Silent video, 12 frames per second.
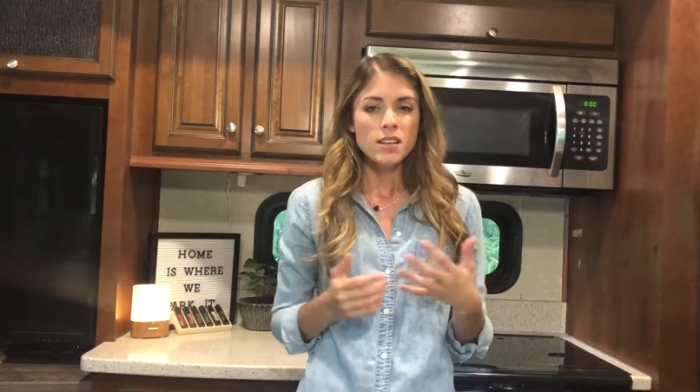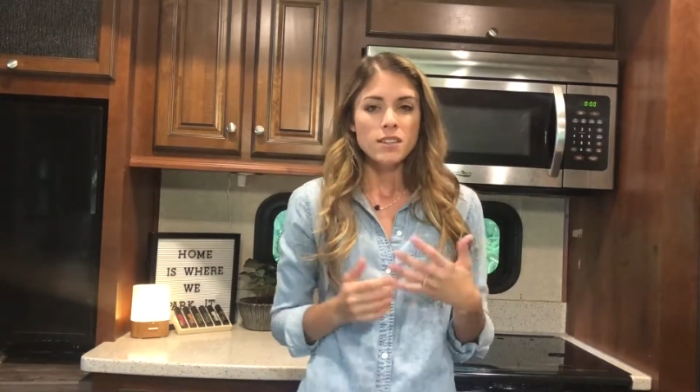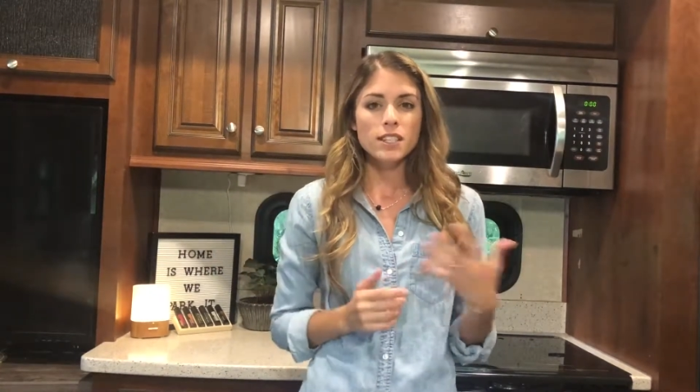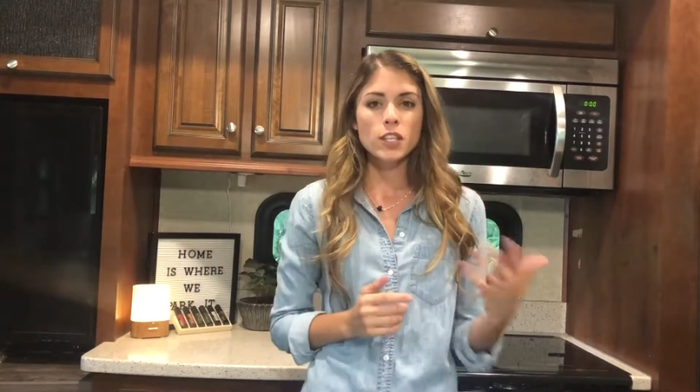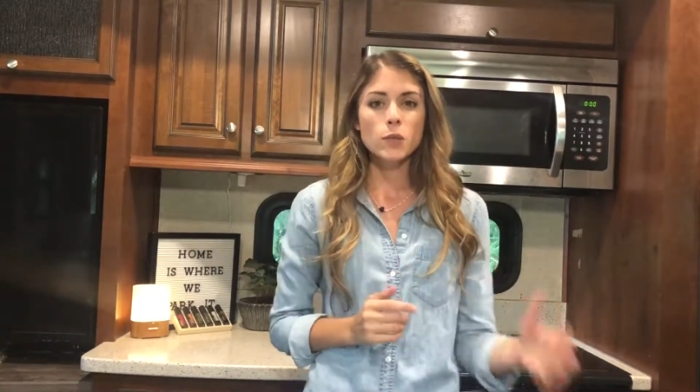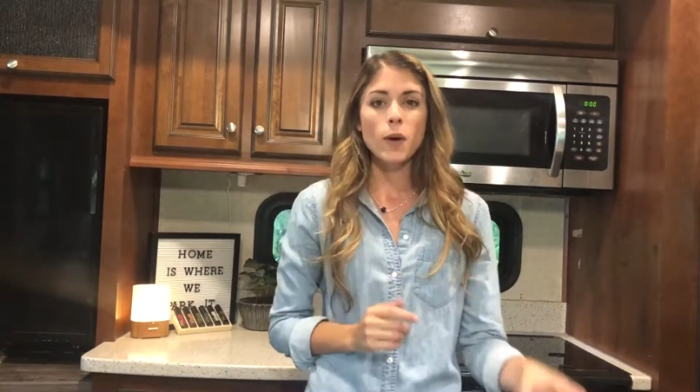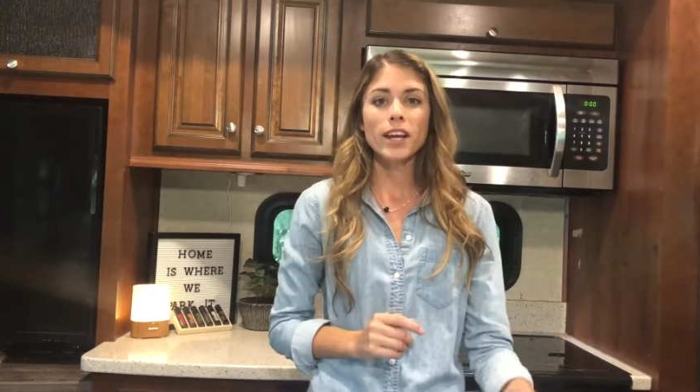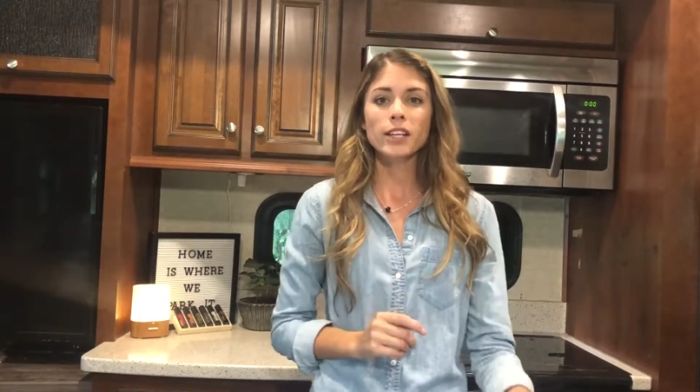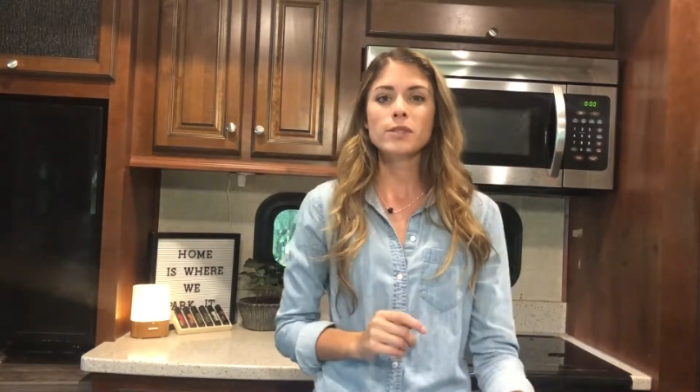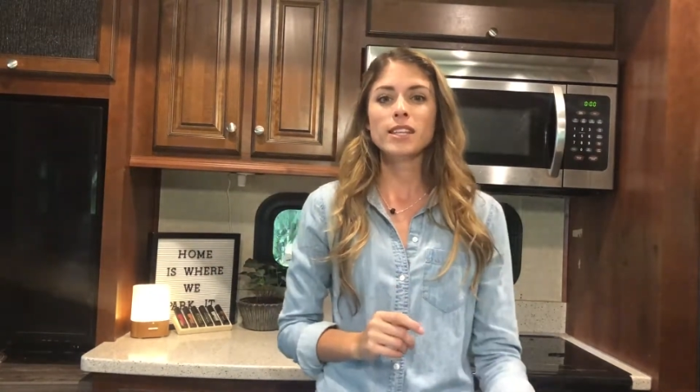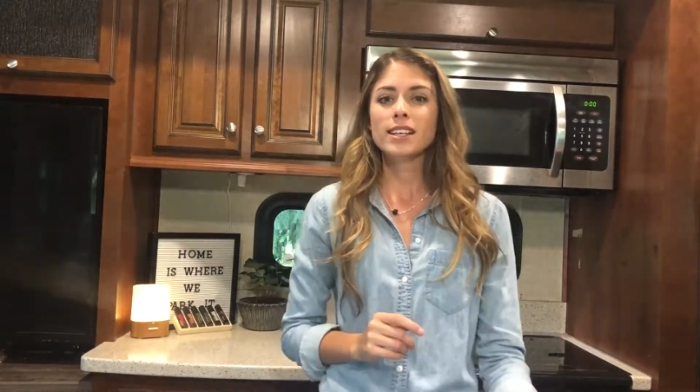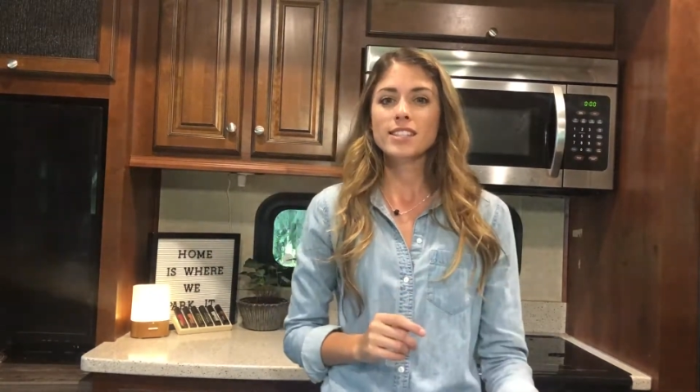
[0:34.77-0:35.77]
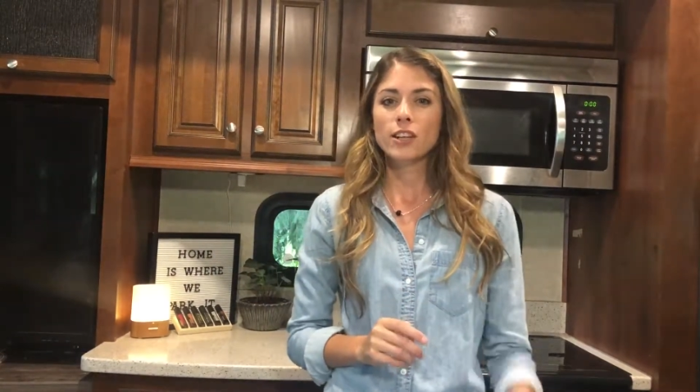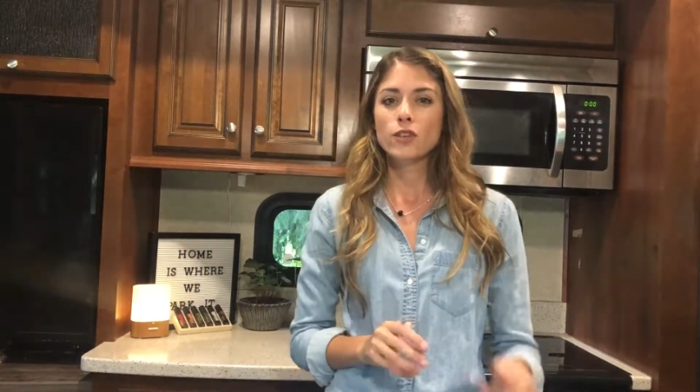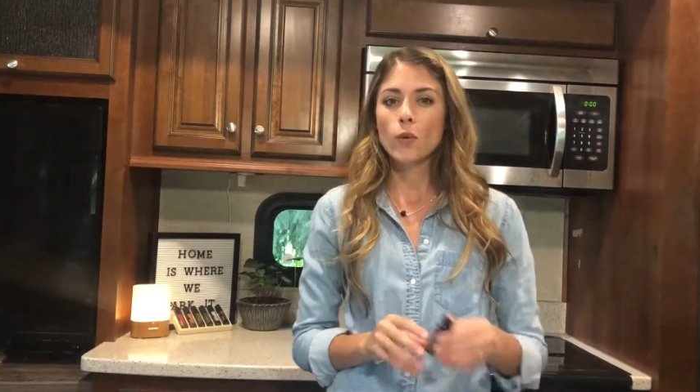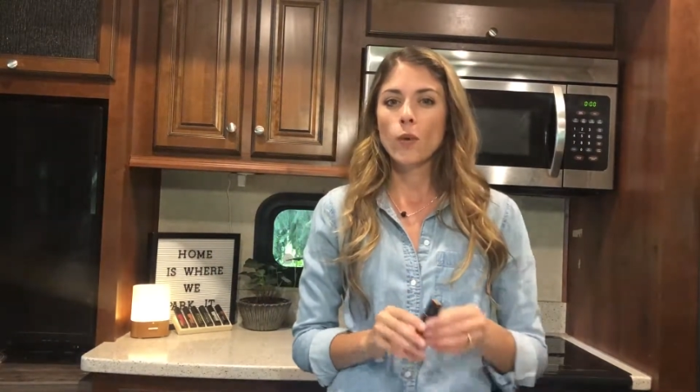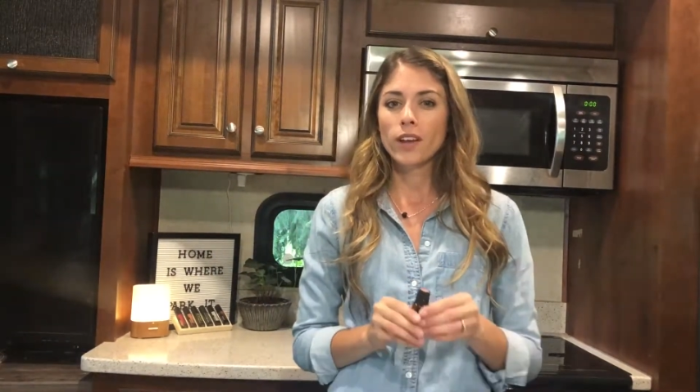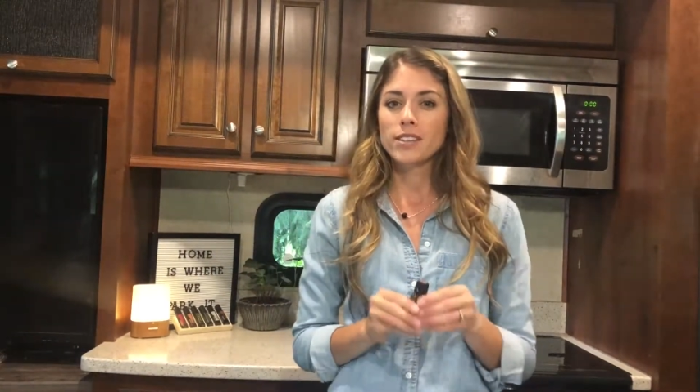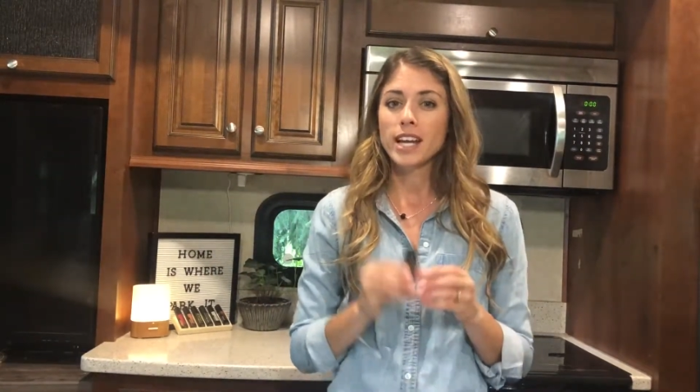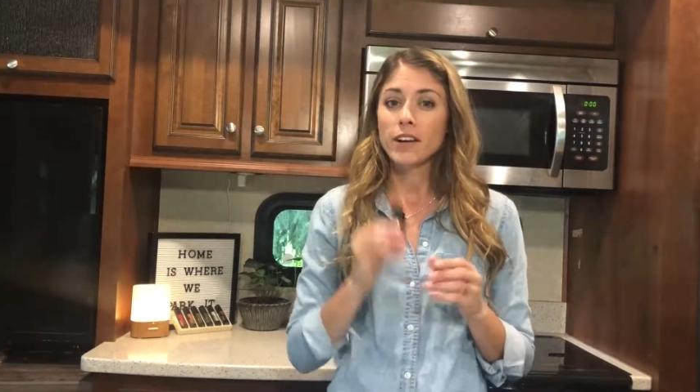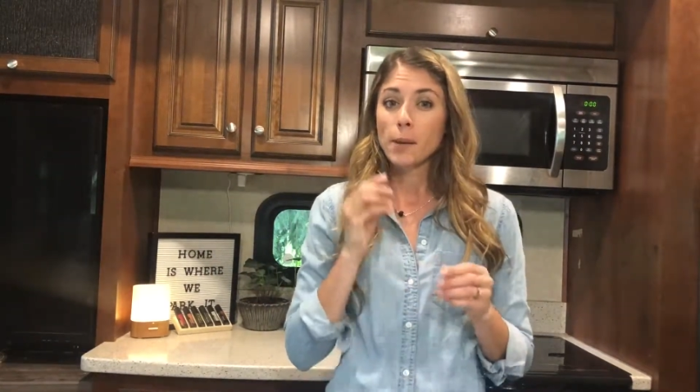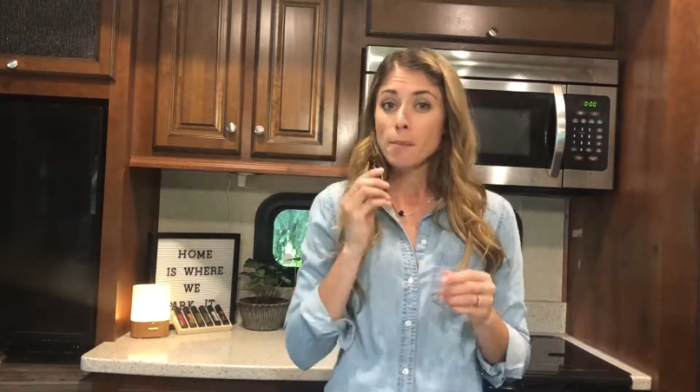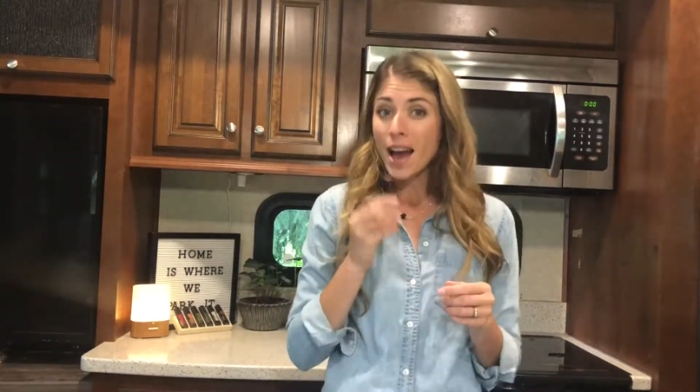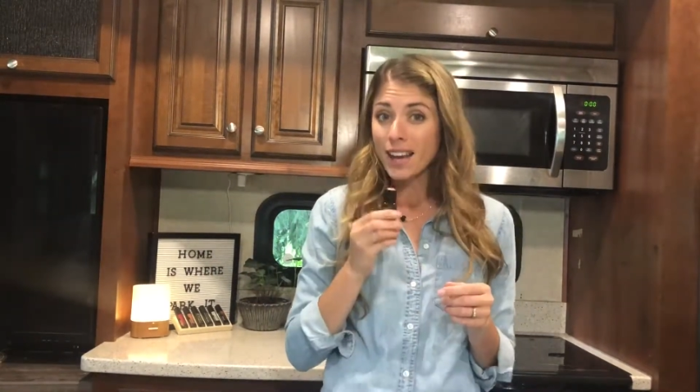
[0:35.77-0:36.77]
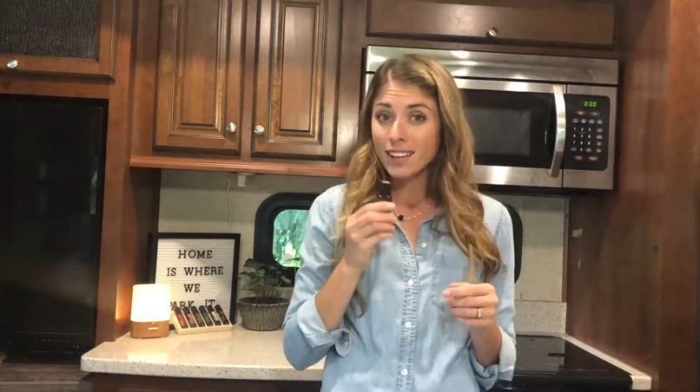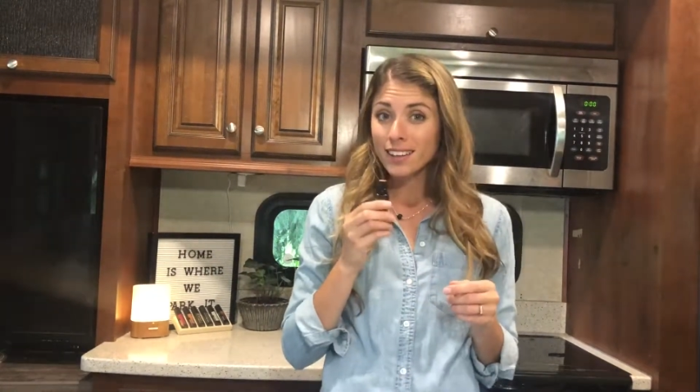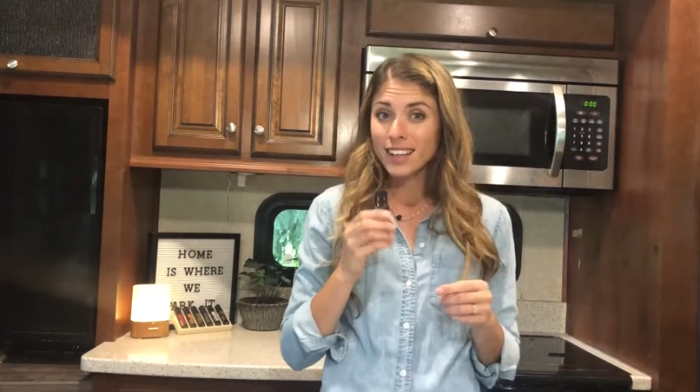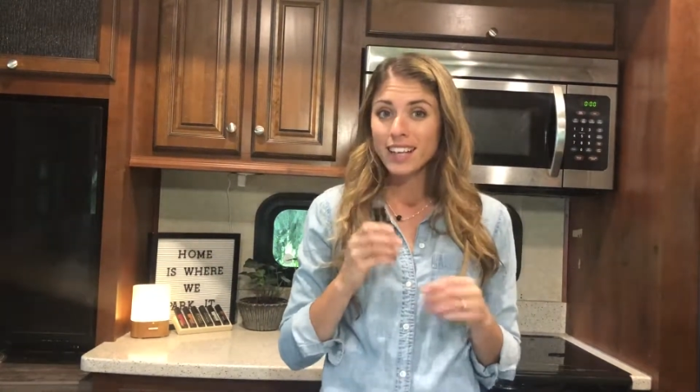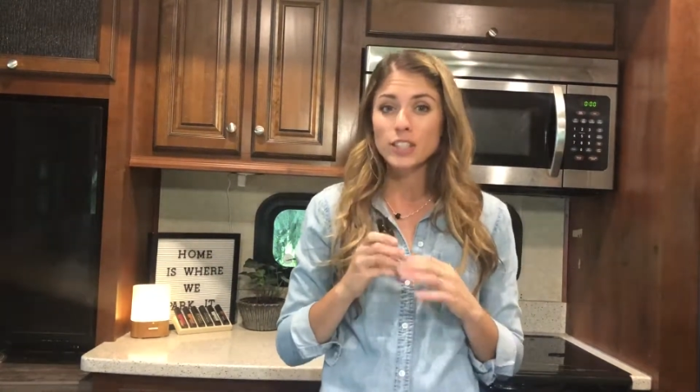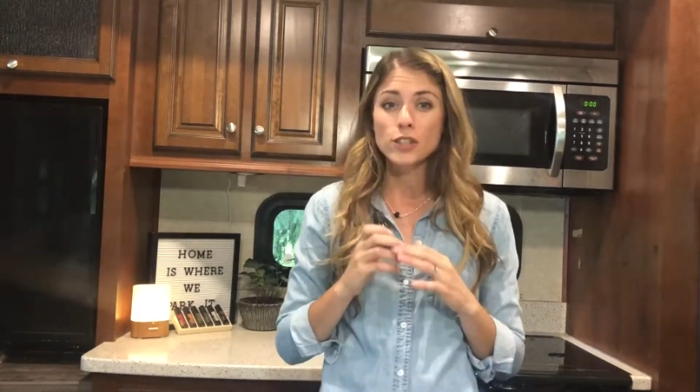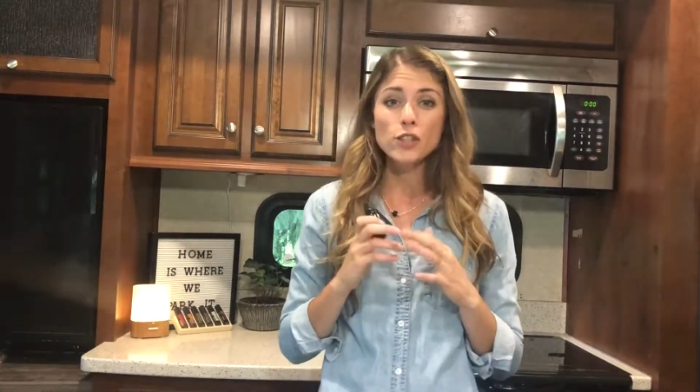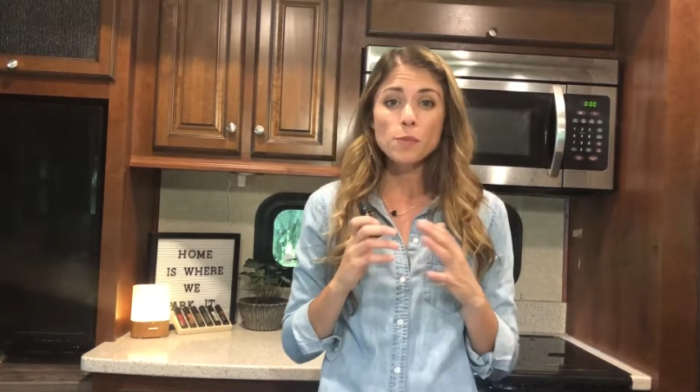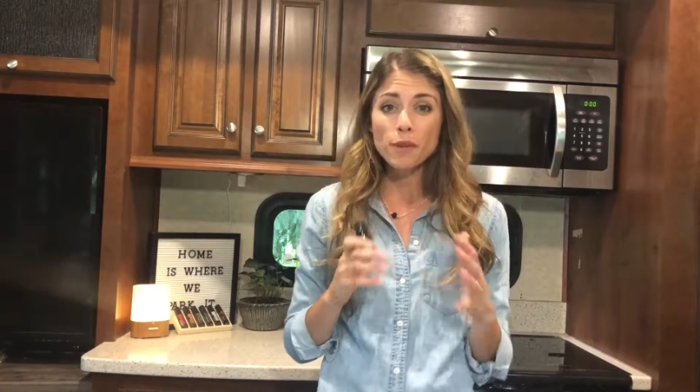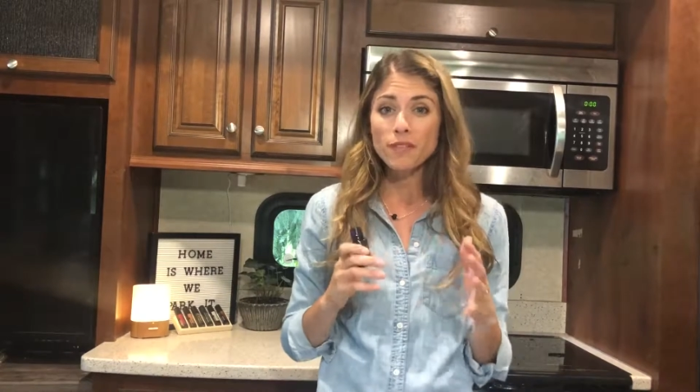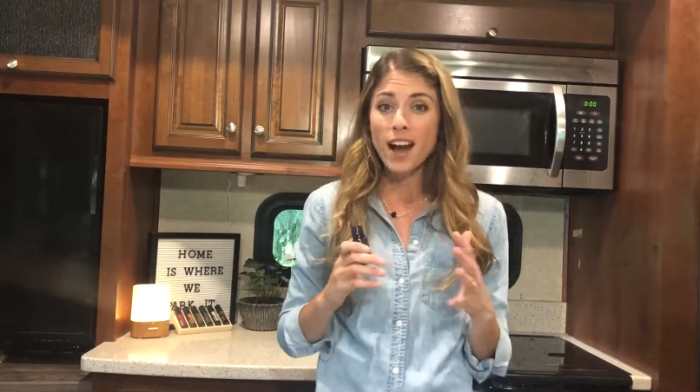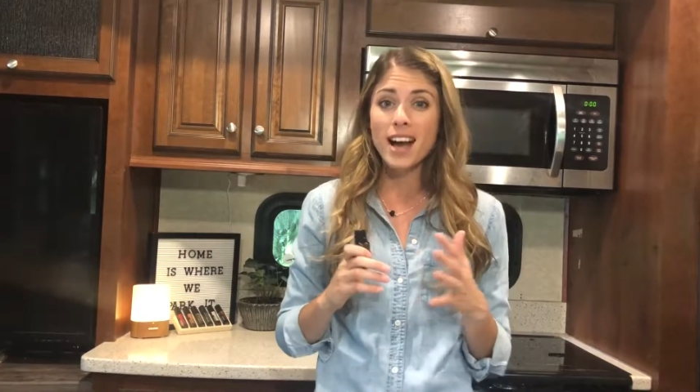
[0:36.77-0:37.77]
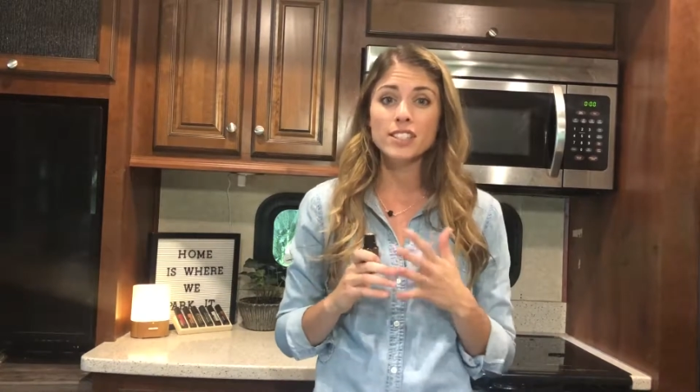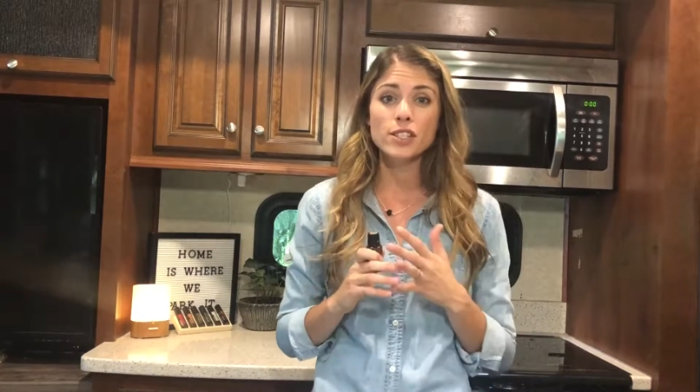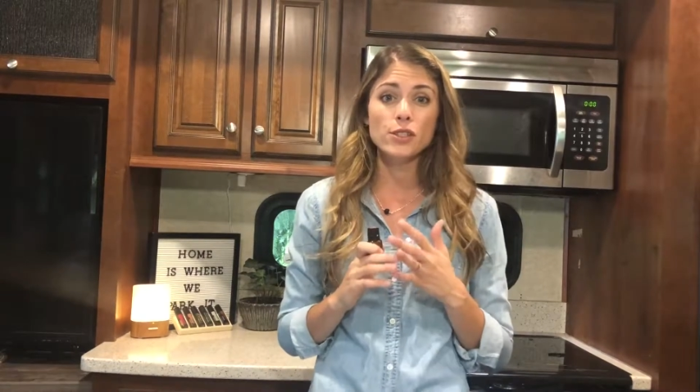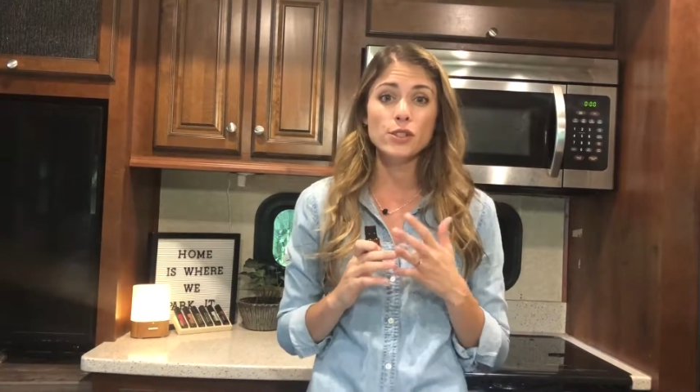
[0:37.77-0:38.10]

This is why using essential oils aromatically is super fast,